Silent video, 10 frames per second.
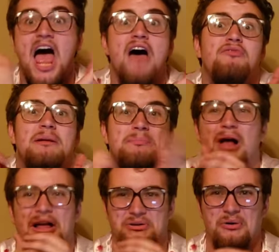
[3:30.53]
Every
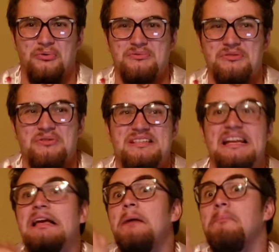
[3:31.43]
plot hole results
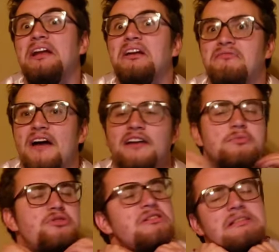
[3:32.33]
in a comedic
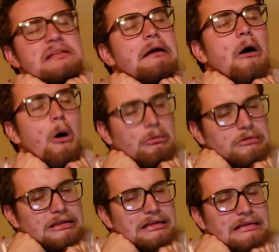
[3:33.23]
effect, which is the
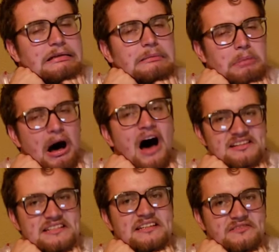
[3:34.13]
only
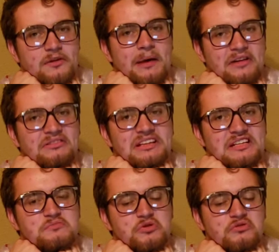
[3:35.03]
positive about
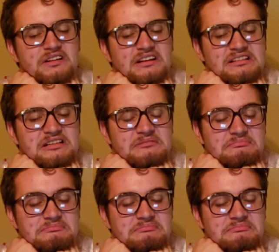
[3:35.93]
these movies.